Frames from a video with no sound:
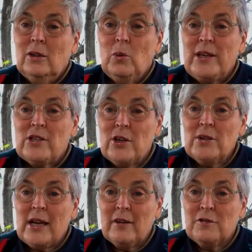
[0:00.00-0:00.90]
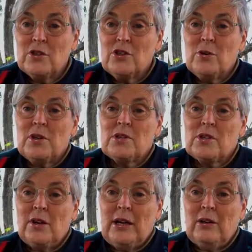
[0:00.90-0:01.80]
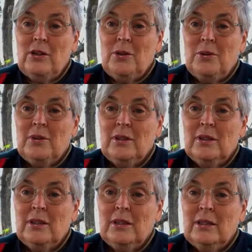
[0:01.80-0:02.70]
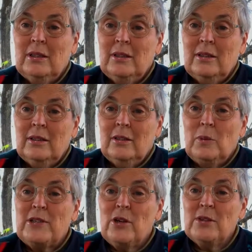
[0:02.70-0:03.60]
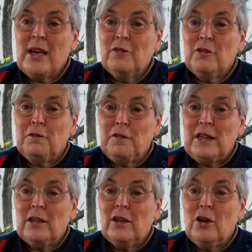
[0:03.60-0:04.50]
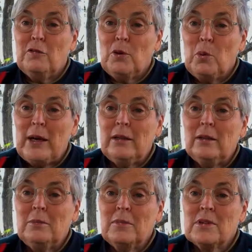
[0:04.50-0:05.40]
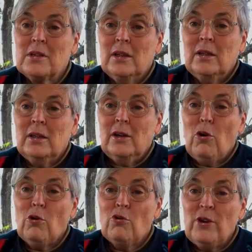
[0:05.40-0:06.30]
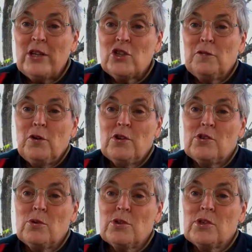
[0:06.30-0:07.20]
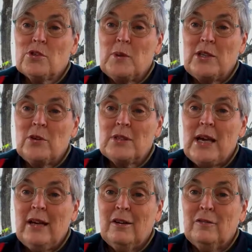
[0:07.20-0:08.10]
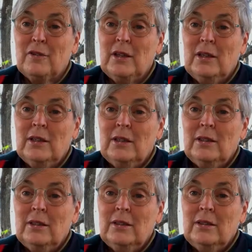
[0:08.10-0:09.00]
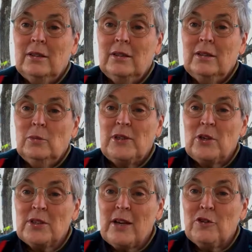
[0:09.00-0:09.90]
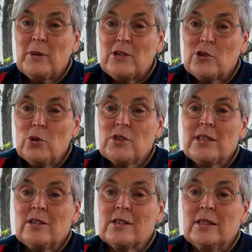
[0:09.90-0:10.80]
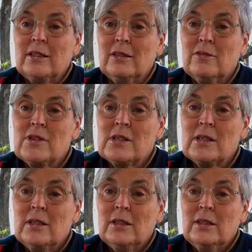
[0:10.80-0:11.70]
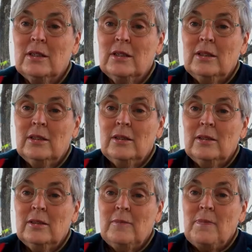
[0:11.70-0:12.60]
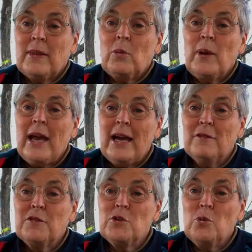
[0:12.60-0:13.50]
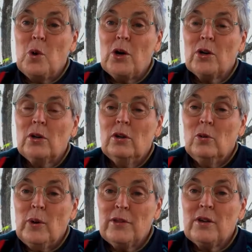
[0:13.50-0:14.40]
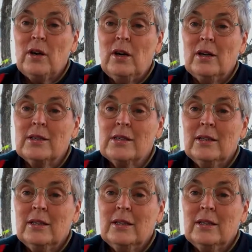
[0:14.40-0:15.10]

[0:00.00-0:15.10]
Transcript: We don't have to do this on our own. We don't have to feel overwhelmed or reach for resources we don't have. We don't have to exhaust ourselves. We have to work with God